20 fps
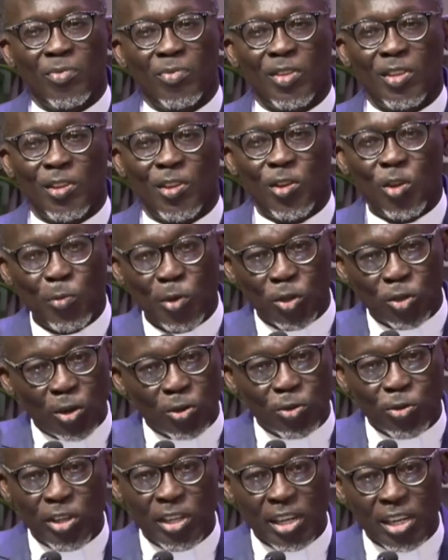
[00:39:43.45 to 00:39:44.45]
You'll be shocked to
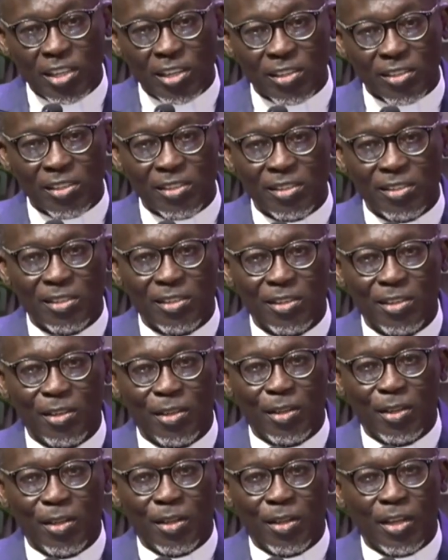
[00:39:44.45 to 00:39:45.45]
hear this.
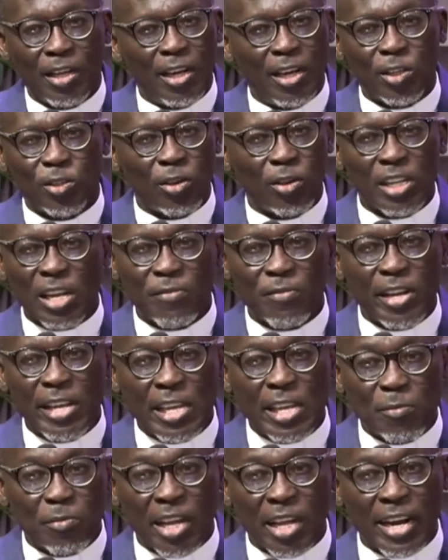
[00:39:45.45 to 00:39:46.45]
It is not every hymn
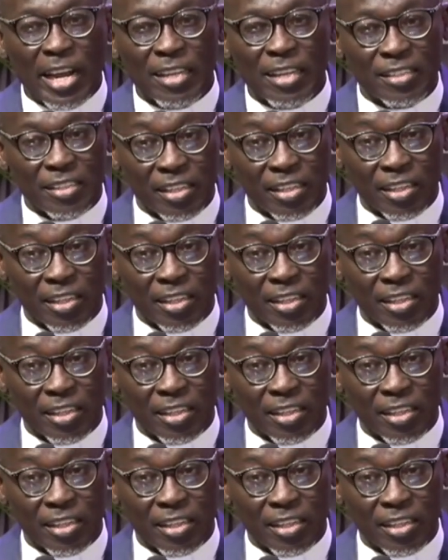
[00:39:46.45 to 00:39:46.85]
that I sing.